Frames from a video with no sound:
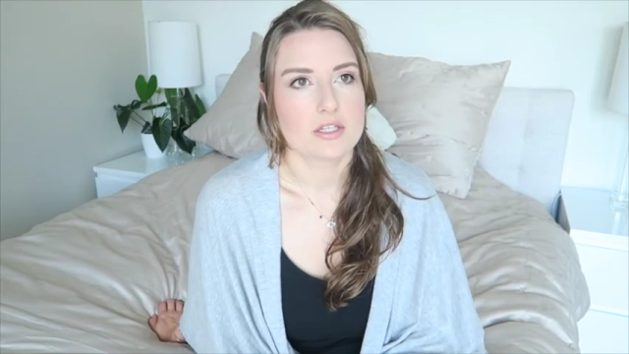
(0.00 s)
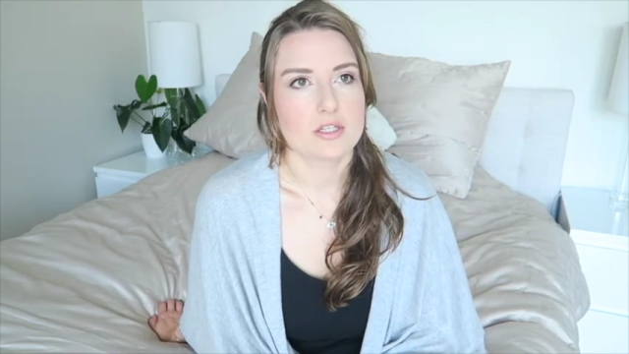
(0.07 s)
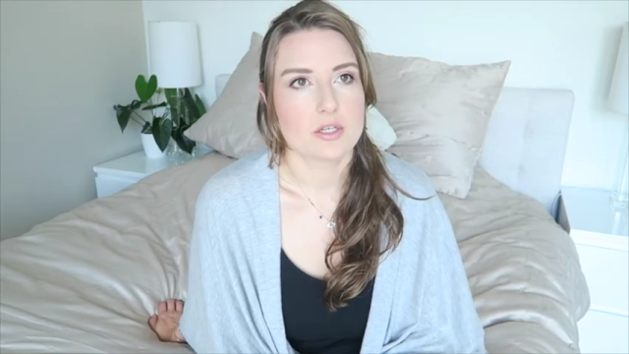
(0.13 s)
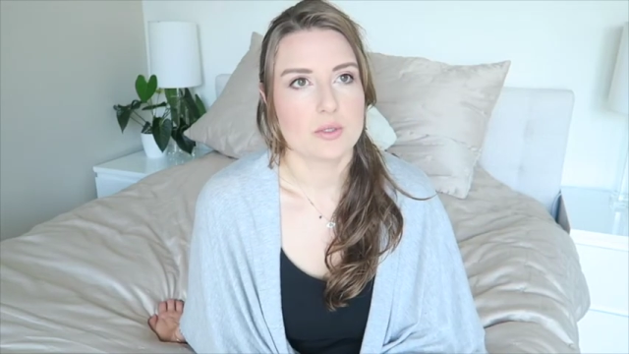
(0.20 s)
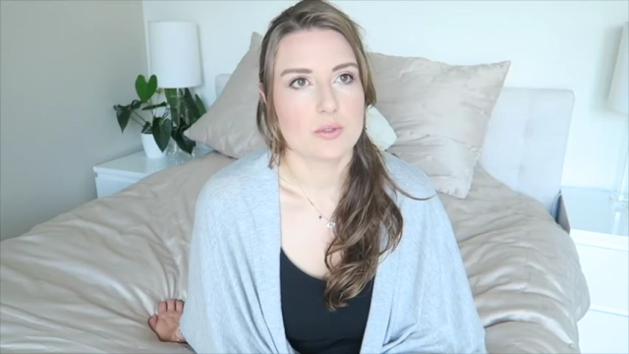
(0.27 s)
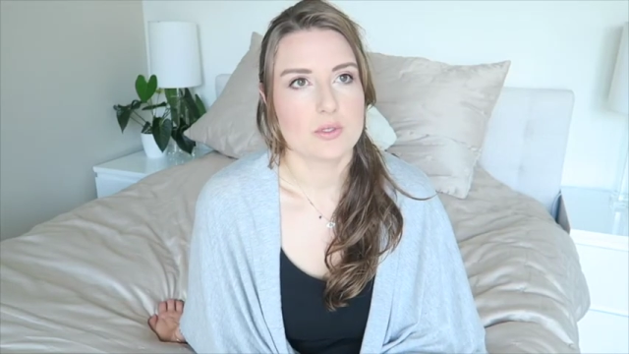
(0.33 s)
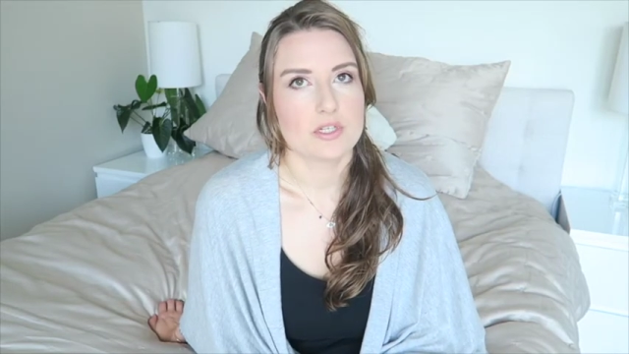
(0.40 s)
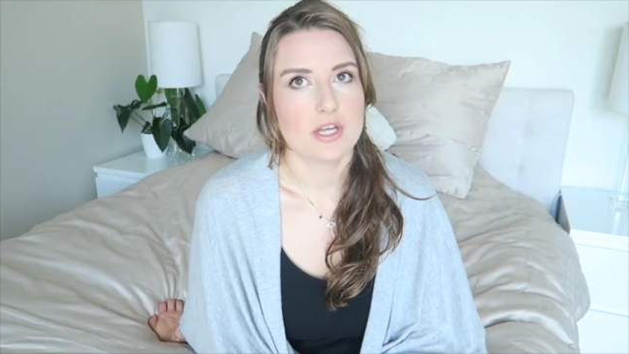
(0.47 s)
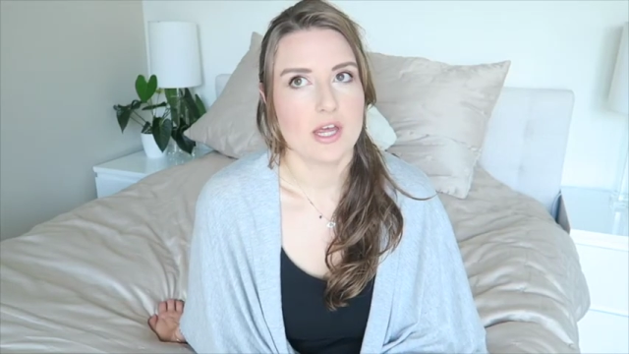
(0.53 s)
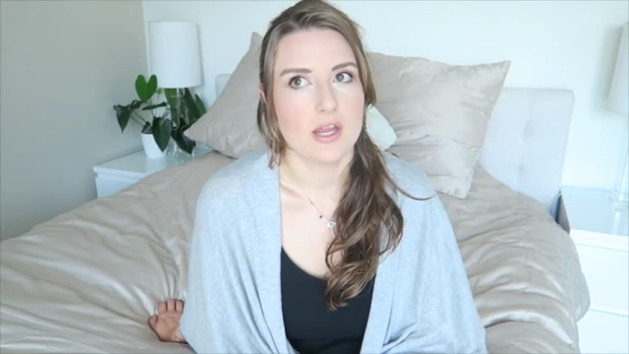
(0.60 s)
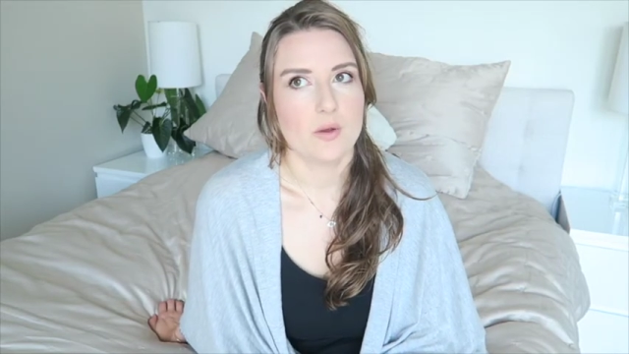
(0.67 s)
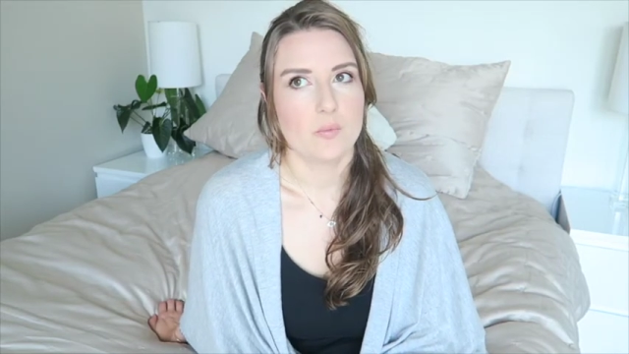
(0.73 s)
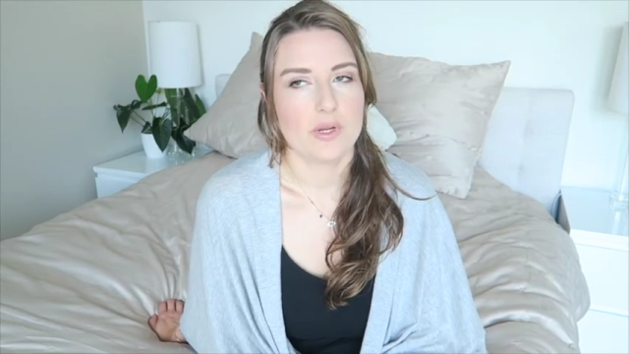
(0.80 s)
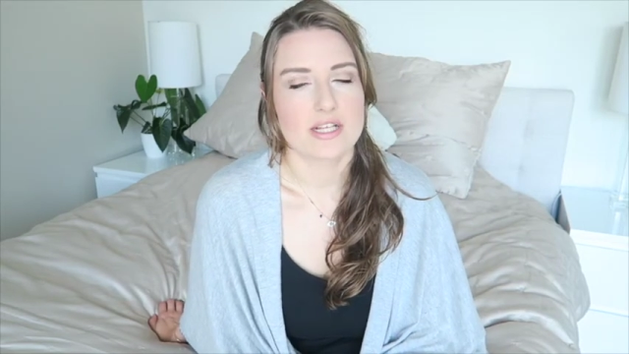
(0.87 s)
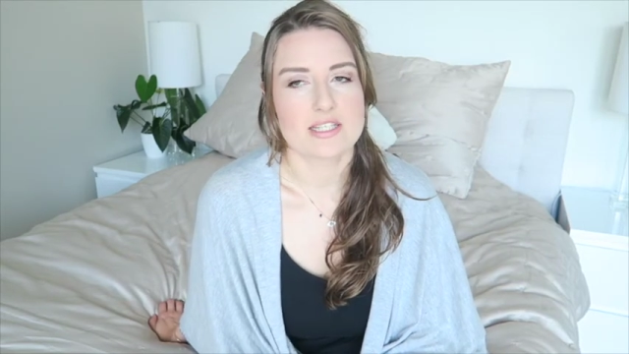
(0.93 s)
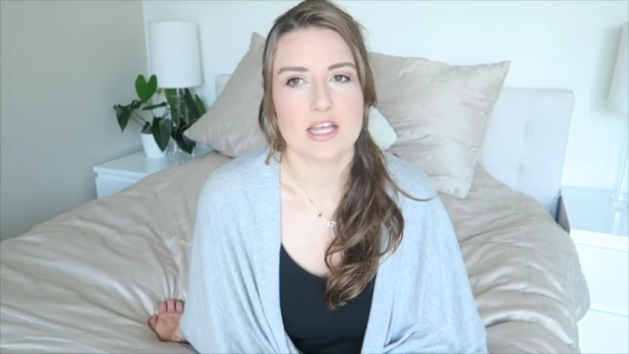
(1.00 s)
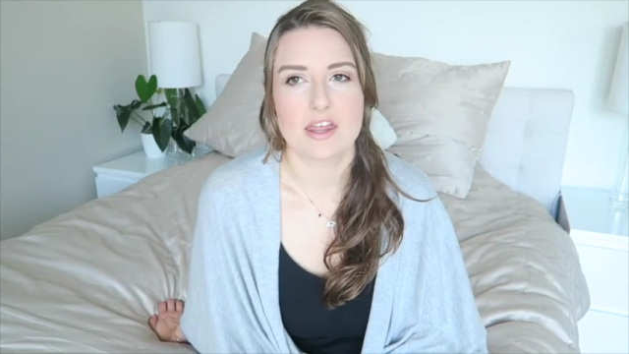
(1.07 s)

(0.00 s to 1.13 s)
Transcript: to 10 weeks.